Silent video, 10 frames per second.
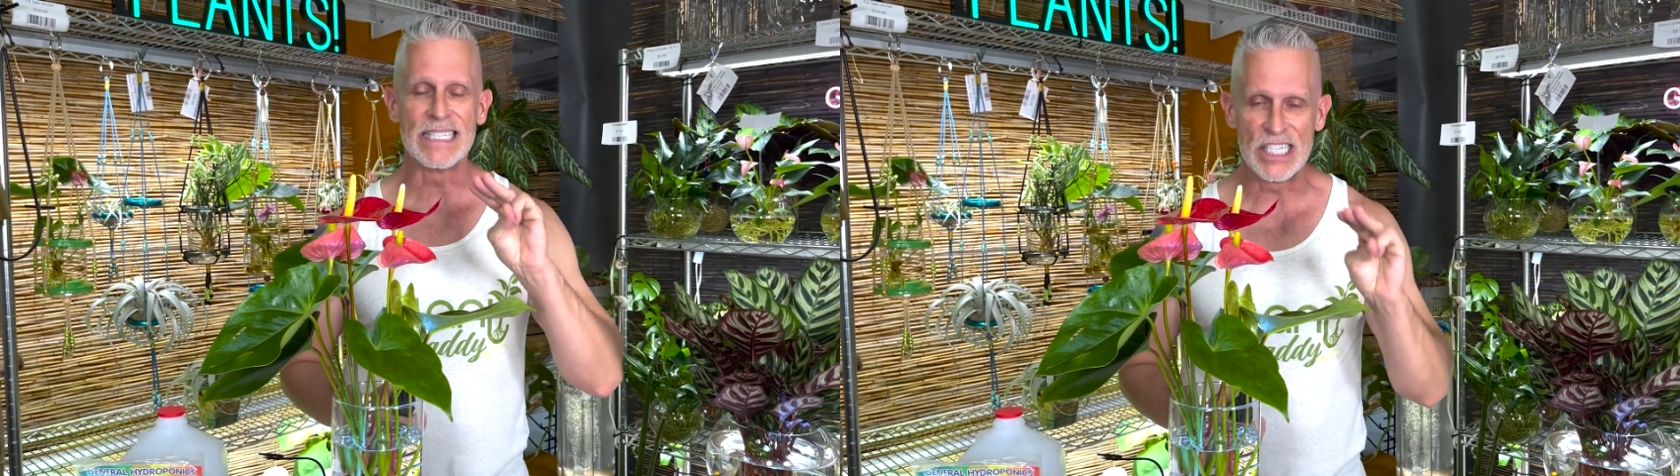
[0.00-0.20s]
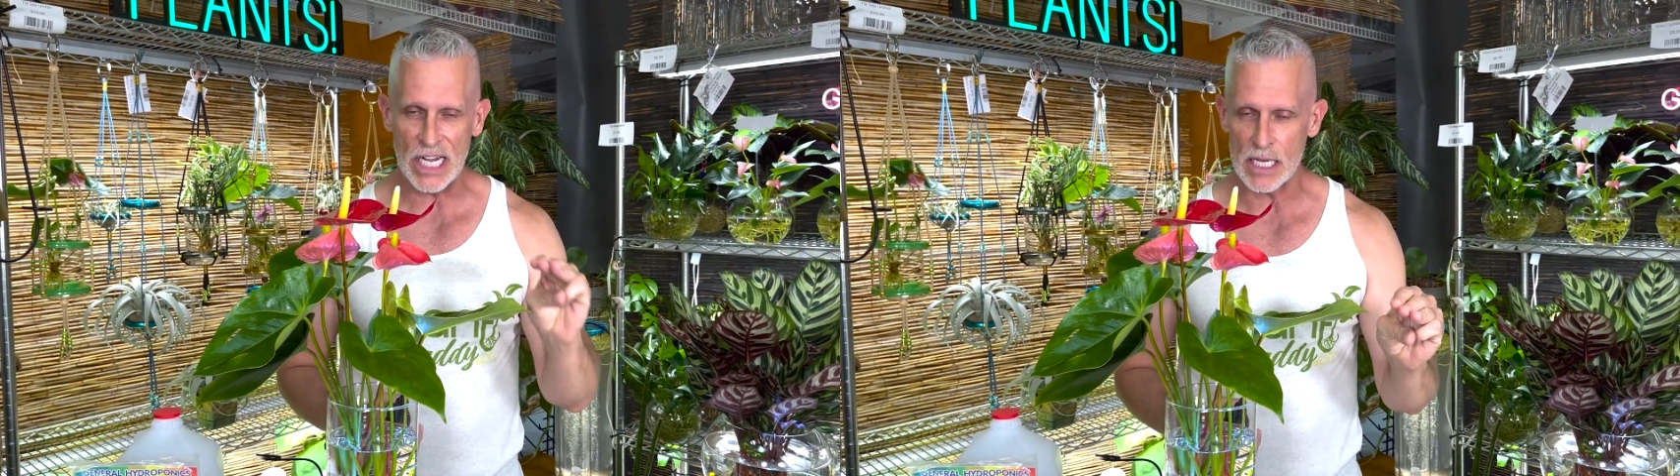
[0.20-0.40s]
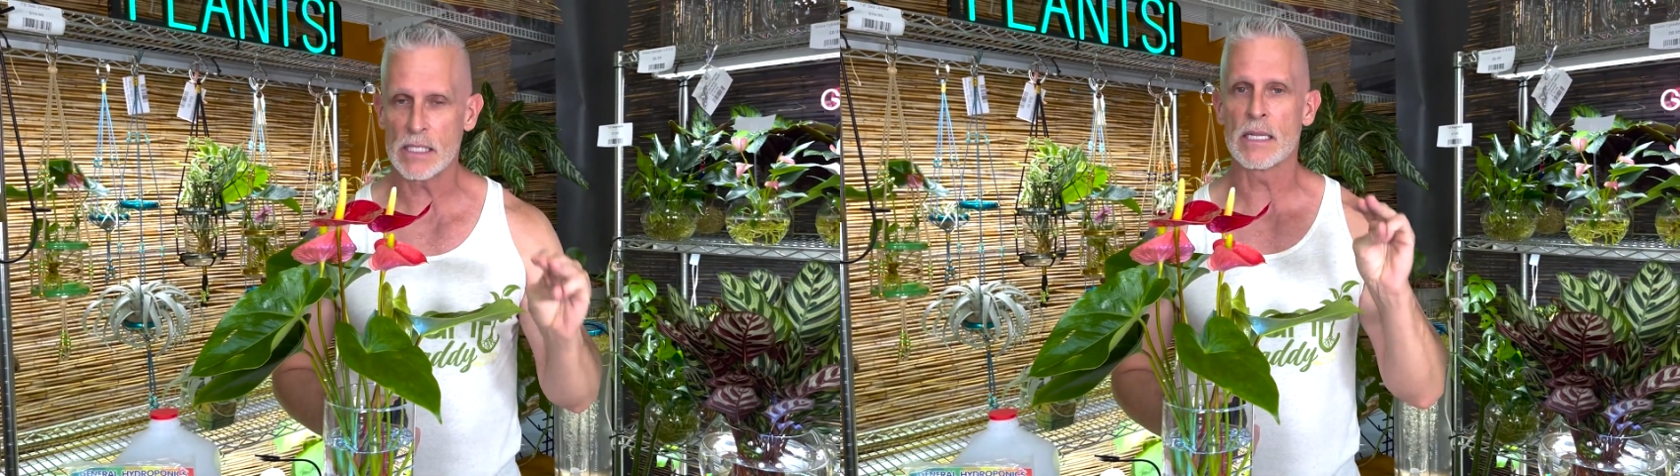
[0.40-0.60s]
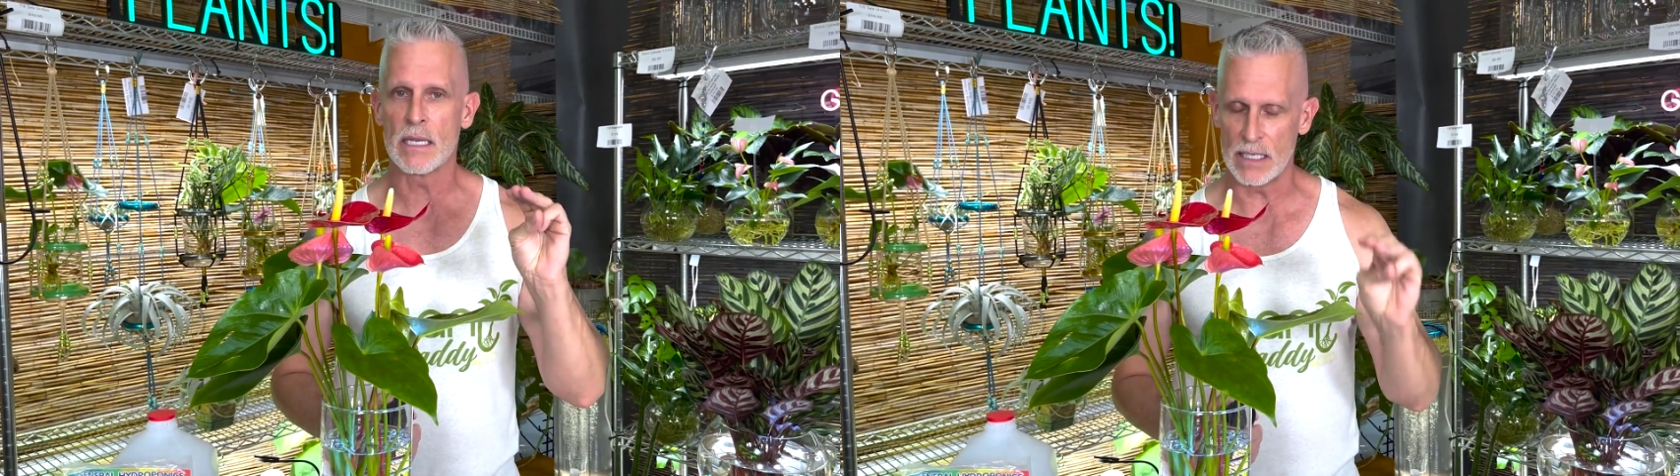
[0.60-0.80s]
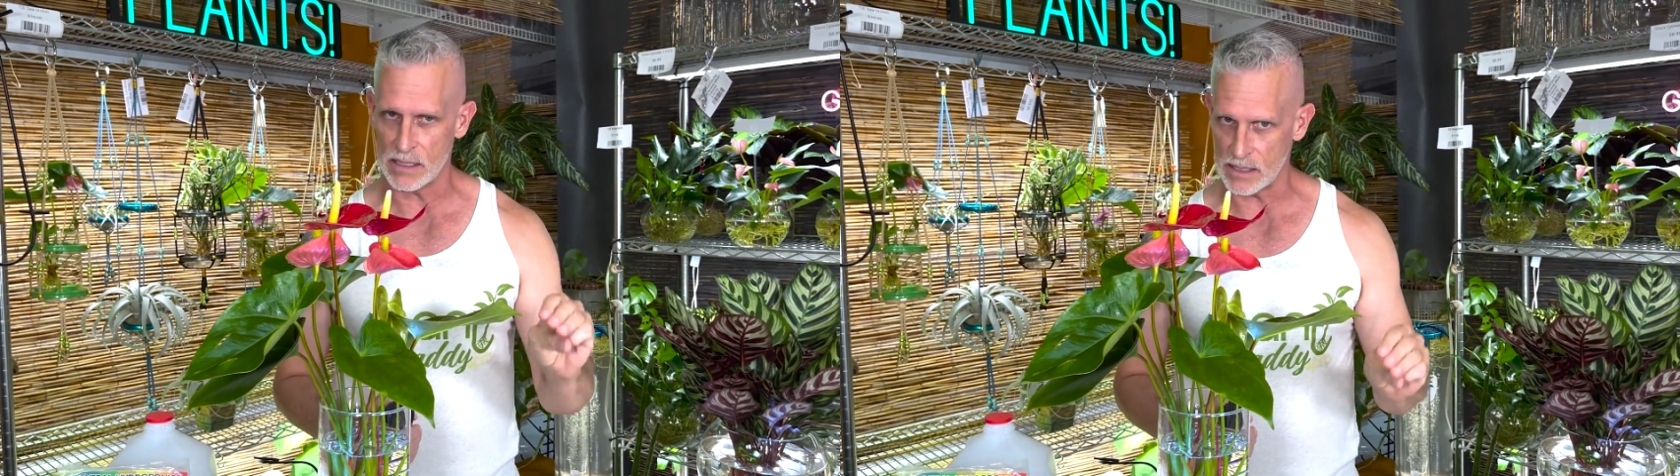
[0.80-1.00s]
just
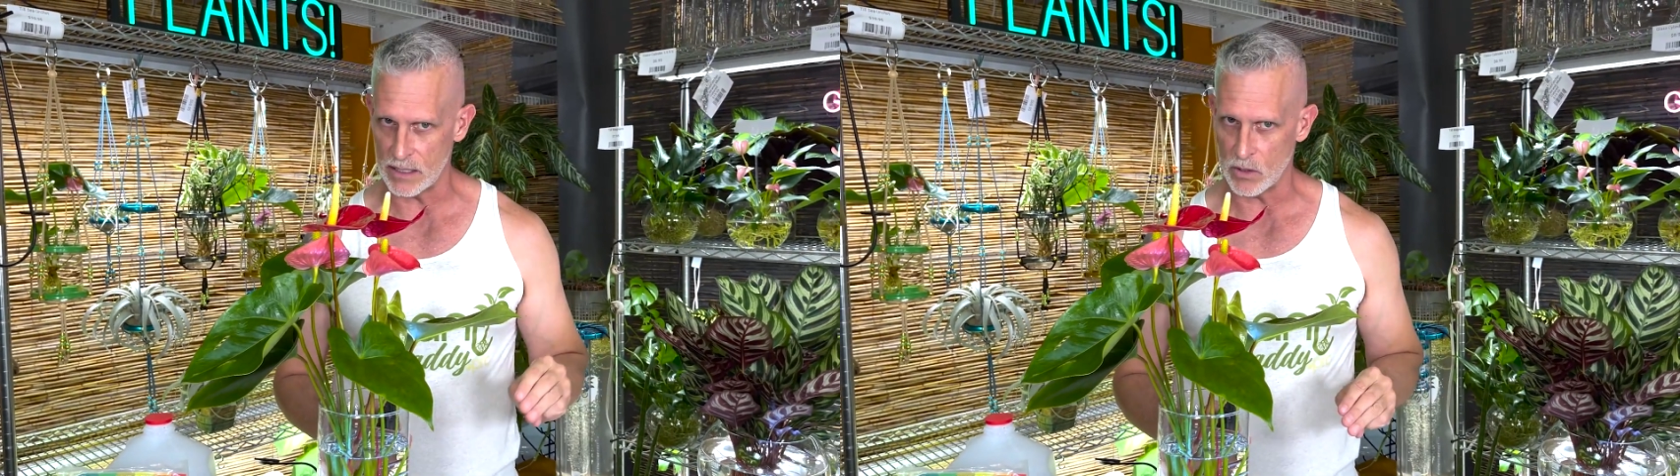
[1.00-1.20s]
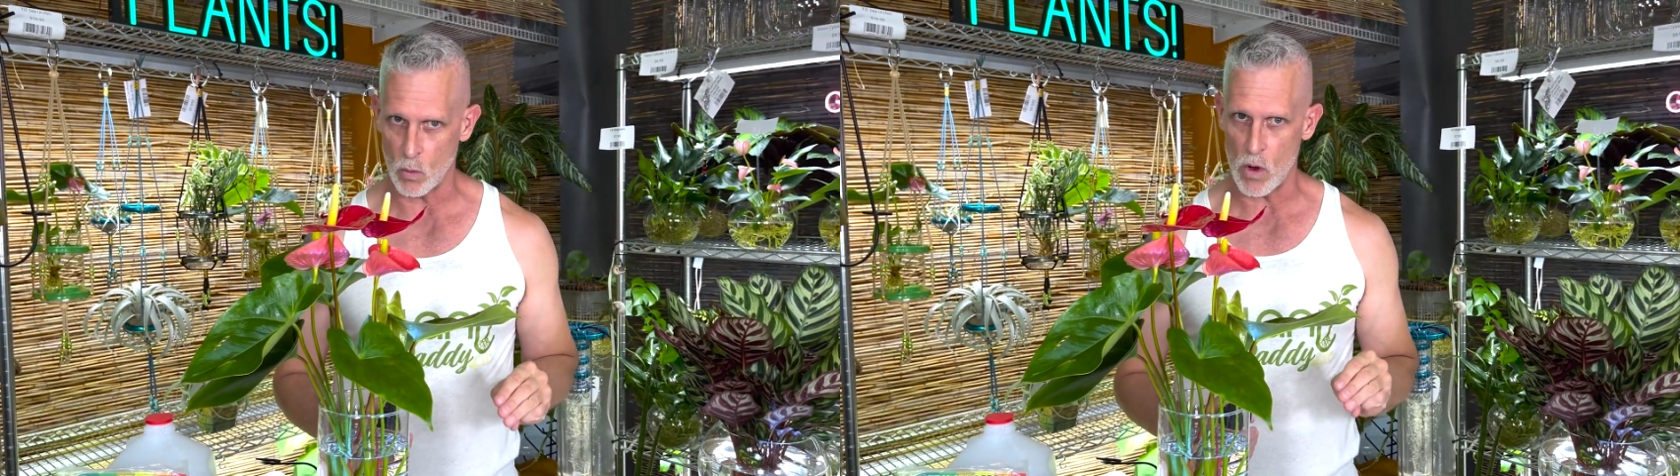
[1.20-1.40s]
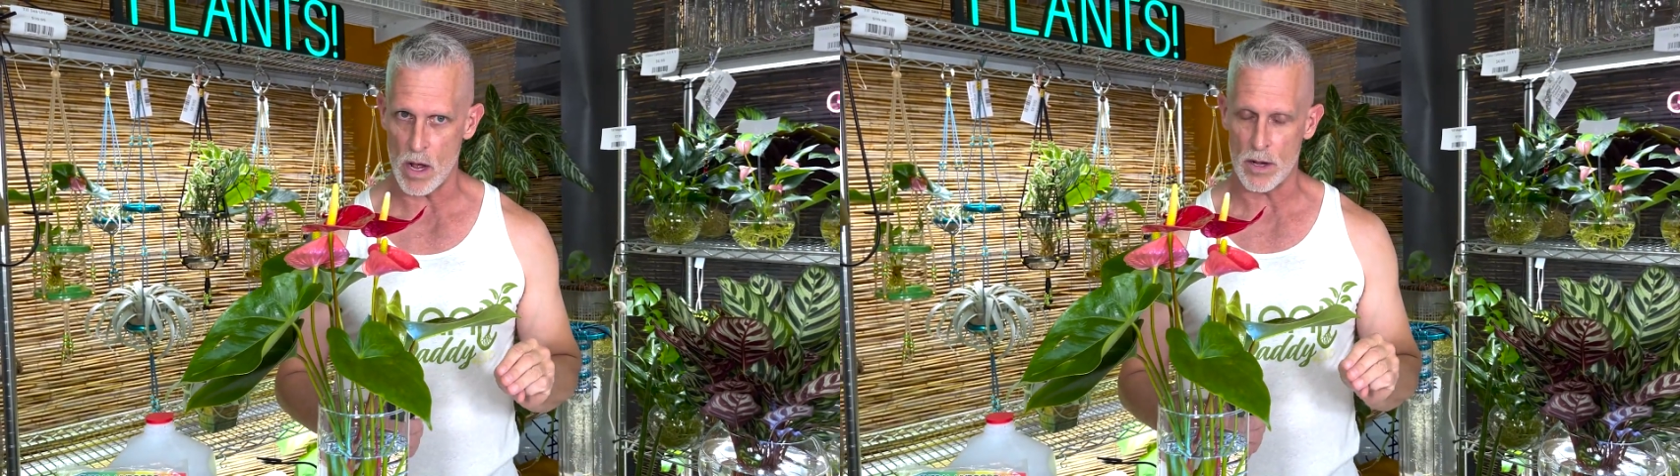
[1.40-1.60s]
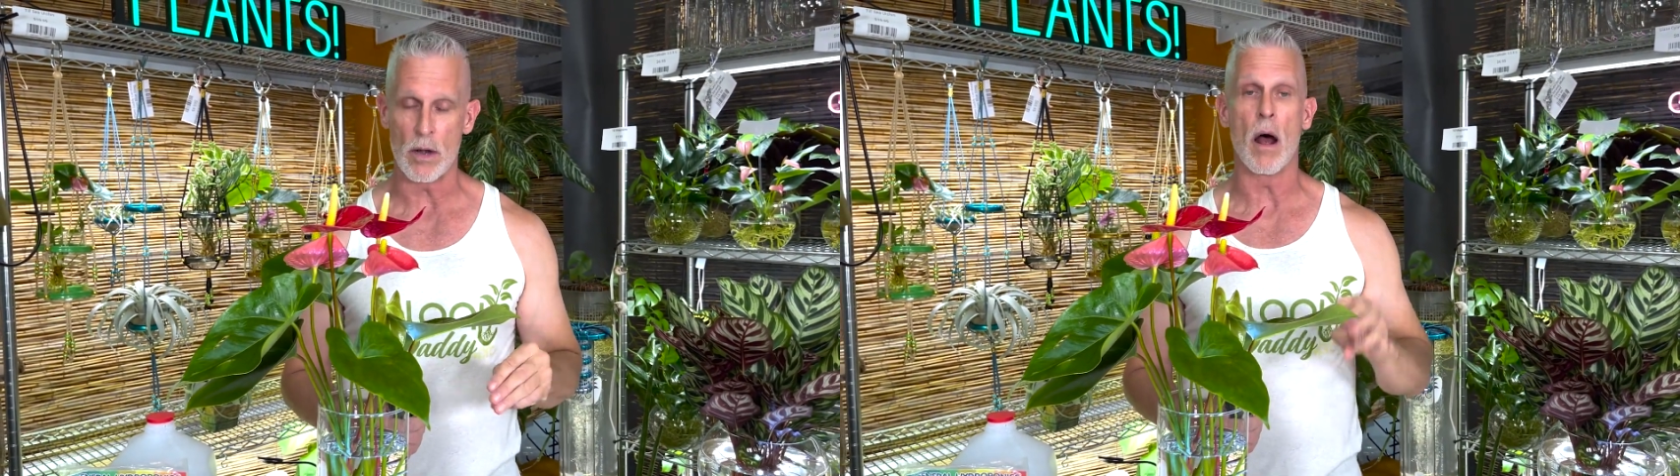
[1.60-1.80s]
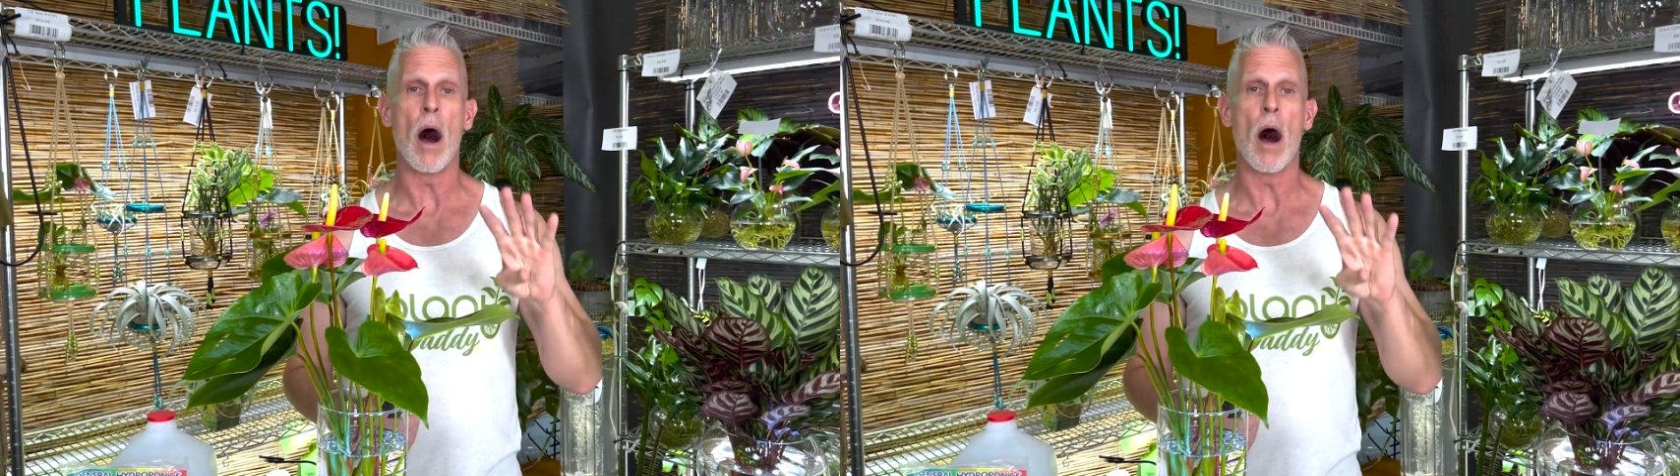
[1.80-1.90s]
distilled water.